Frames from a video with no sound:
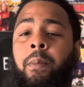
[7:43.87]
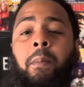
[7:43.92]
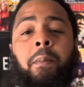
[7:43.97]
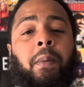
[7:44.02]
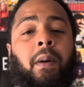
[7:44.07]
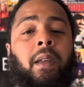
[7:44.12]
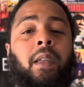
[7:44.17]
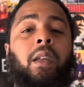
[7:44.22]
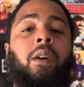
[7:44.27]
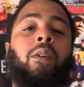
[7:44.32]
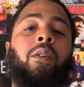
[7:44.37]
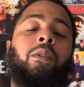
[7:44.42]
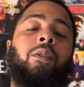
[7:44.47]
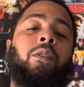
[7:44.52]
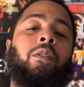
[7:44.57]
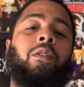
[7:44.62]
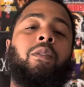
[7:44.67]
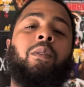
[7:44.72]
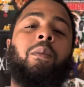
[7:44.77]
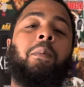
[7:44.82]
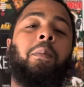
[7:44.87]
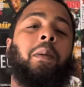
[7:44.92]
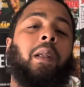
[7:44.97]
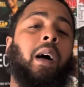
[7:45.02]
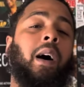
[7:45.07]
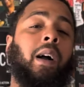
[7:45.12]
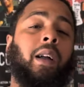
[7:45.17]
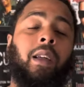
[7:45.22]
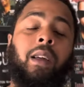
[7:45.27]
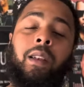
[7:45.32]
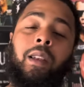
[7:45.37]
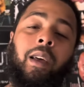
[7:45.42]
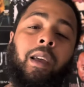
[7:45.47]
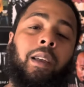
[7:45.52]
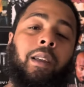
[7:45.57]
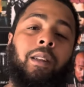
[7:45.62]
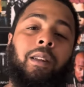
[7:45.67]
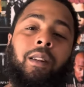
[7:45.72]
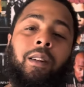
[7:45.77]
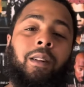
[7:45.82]
but he on YouTube blogging
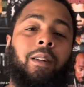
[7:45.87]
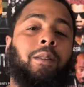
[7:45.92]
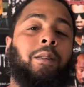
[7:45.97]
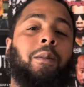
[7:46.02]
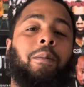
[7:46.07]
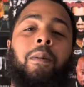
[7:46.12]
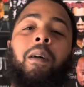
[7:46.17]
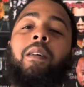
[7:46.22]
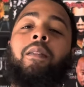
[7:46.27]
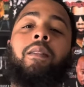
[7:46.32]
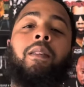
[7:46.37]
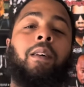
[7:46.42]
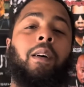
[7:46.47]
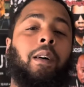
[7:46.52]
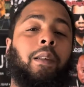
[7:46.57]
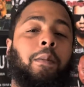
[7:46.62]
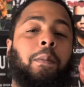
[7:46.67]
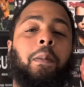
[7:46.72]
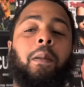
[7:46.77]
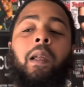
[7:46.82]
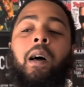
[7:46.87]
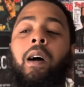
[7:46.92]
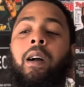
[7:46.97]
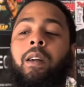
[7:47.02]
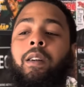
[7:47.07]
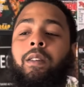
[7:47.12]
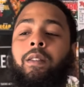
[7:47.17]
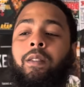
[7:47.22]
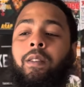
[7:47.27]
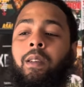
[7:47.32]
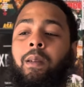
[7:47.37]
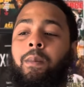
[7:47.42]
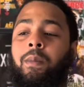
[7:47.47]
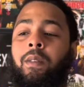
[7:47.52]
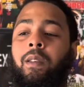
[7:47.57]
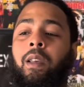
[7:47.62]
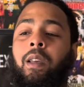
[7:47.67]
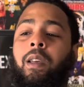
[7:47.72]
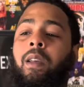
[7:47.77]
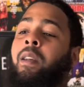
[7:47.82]
like the rest of us bloggers, you know what I'm
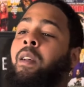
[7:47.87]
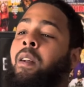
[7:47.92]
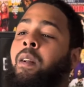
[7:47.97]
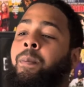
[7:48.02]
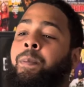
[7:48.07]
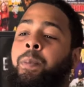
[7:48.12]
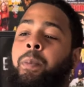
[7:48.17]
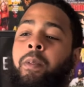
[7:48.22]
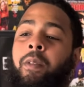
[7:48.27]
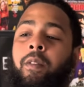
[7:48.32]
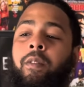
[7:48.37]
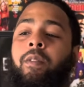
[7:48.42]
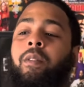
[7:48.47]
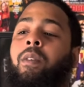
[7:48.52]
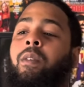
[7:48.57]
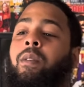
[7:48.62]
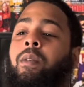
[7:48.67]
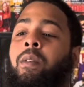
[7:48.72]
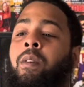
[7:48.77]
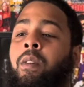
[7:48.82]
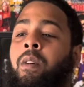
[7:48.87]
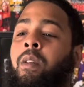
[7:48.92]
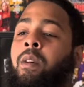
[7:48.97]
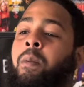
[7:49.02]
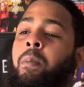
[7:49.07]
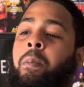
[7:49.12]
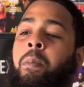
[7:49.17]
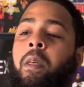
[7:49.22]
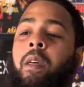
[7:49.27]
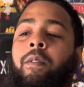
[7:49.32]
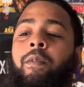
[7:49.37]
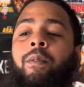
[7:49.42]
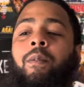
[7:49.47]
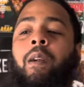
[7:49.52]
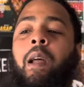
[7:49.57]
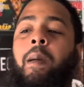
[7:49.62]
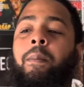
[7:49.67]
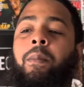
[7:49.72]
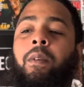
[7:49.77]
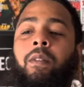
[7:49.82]
saying? So if
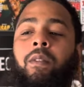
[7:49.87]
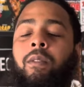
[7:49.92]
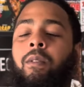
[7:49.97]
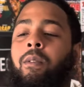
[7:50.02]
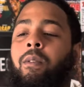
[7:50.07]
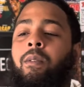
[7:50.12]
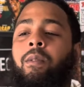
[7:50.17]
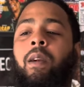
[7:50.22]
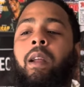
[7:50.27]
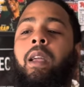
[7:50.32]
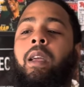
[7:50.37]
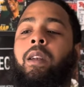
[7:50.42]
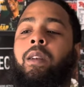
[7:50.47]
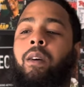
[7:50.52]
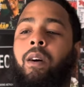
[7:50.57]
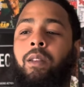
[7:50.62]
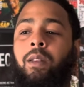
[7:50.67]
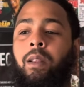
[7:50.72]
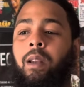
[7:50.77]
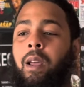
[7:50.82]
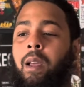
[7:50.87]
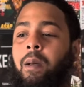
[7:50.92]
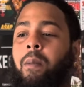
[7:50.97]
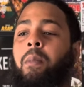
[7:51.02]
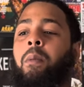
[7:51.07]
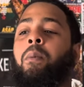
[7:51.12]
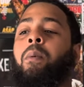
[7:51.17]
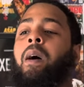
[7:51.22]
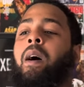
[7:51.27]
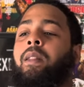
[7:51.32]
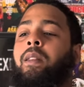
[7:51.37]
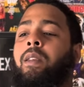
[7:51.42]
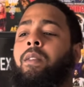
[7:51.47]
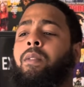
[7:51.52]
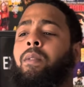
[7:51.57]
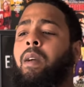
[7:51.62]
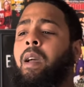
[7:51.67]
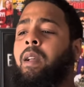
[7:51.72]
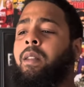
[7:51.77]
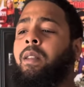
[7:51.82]
rap is so great and all of that, why did
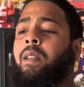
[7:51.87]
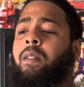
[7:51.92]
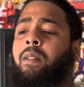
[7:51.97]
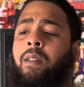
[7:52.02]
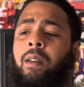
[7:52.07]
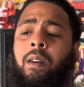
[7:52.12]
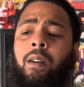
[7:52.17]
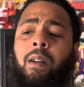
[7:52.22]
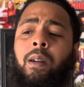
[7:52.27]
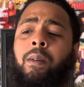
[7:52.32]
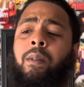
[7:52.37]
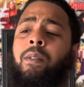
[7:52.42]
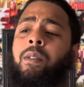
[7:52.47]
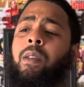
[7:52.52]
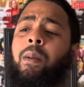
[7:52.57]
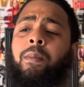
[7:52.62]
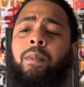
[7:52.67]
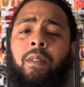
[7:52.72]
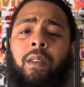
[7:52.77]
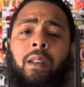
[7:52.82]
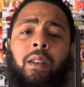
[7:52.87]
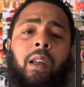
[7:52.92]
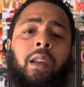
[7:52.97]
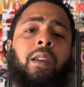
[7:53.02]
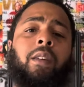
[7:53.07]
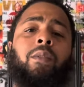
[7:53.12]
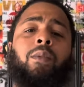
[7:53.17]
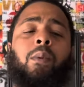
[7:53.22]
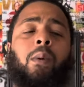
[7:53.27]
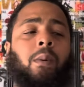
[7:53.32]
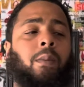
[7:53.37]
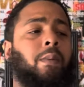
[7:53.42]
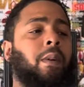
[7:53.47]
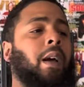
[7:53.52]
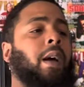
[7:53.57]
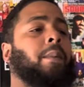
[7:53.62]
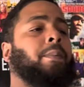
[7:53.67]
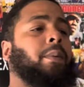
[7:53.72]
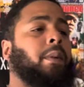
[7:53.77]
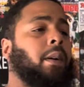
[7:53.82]
you have to turn up, you know what I'm saying? Like, is you a
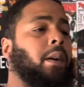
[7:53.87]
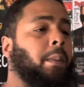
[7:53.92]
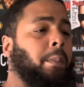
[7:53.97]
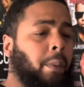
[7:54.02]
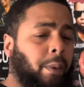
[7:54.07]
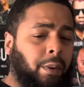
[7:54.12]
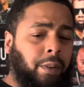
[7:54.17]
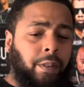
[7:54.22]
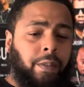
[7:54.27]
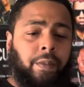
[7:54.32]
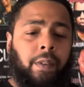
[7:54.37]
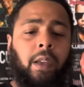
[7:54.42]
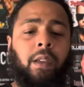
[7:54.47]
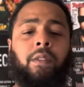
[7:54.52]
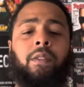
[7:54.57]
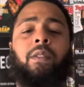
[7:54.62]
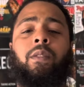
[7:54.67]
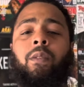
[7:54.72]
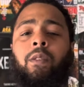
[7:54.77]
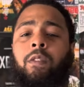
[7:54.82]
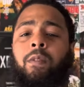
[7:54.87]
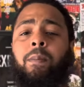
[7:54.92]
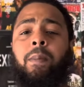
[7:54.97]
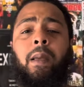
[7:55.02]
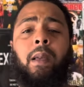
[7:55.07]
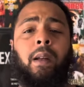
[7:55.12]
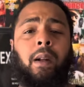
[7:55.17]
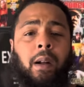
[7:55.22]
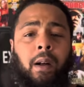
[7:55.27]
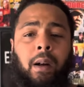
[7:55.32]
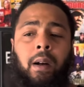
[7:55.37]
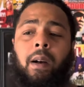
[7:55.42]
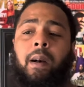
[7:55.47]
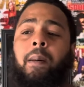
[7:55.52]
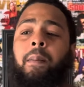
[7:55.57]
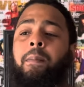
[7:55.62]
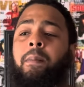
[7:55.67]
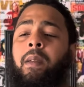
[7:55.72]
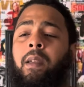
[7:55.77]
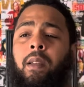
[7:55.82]
rapper, a motivational speaker, a
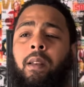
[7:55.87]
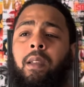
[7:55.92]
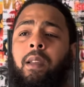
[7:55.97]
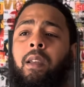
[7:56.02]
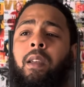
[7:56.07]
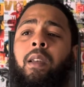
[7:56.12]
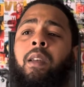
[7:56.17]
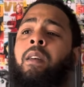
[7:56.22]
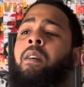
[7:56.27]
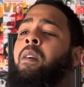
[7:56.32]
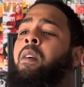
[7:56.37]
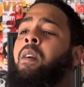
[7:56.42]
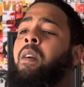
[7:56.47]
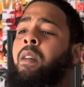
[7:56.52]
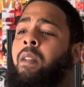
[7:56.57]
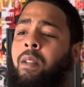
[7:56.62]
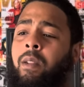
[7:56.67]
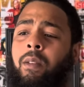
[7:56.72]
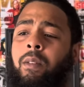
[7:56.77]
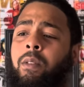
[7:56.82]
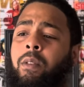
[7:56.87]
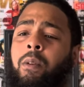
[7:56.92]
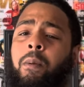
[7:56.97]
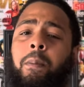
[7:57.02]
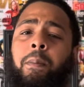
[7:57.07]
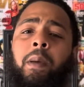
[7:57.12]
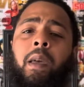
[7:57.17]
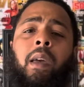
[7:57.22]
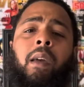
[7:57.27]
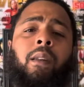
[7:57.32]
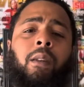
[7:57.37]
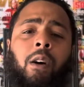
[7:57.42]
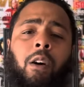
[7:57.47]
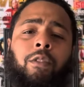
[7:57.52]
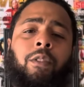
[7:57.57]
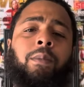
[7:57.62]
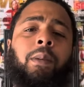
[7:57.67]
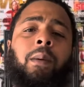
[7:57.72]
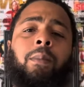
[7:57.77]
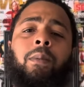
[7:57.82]
comedian? You betting off
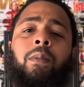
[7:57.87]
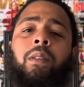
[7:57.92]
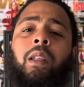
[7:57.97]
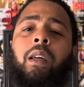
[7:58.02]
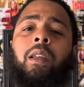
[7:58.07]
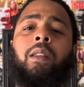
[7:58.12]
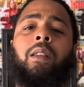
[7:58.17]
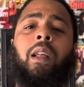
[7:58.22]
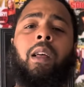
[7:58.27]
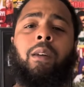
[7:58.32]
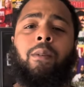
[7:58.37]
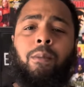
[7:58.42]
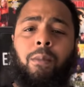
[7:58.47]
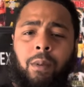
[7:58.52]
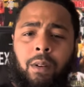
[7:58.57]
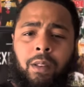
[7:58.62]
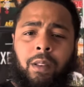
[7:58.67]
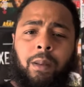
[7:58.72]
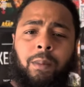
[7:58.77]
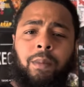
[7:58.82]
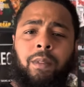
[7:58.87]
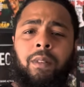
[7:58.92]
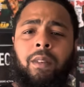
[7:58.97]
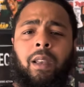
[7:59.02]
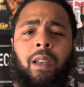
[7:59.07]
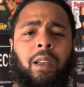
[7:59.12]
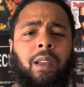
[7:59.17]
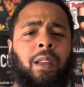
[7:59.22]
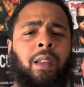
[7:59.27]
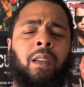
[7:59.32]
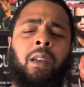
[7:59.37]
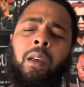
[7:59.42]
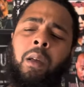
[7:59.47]
of people like, you know what I'm saying?